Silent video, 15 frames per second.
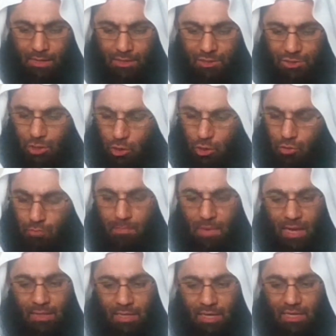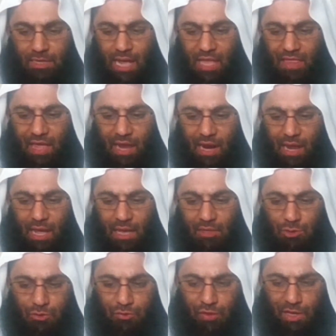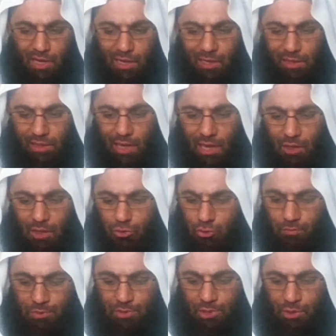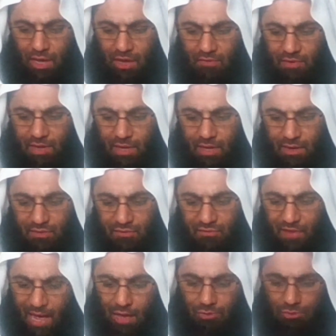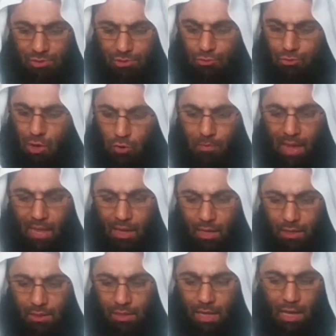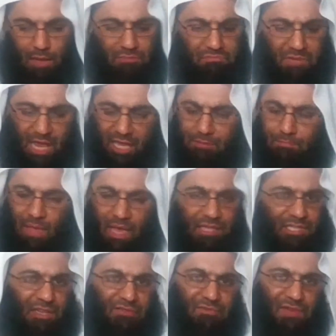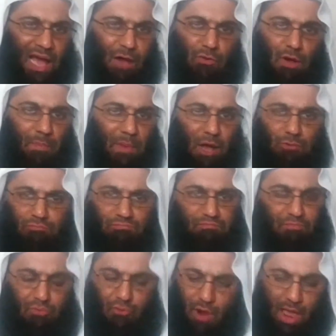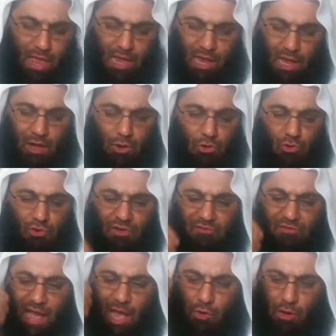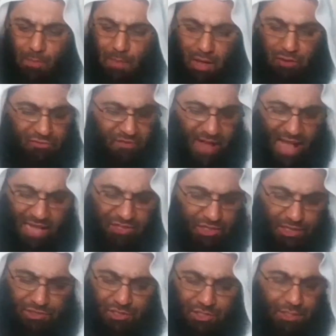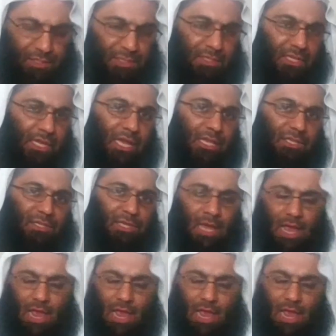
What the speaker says: So, man nadara an yuti' Allah, whomsoever vows to obey Allah, like makes a vow about prayer or a vow about fasting certain days,